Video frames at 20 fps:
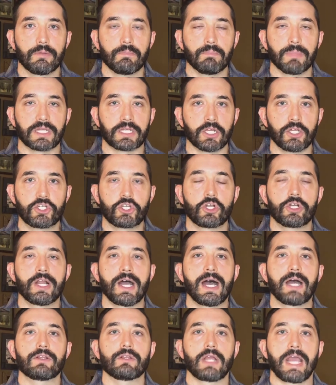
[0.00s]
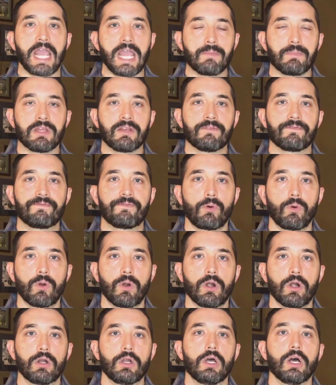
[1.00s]
because you're not aiming
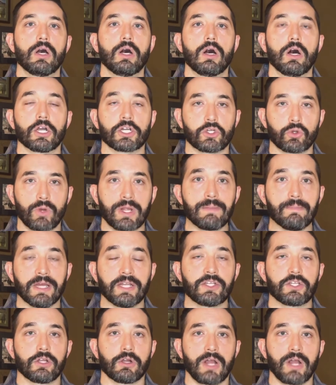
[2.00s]
for agreement,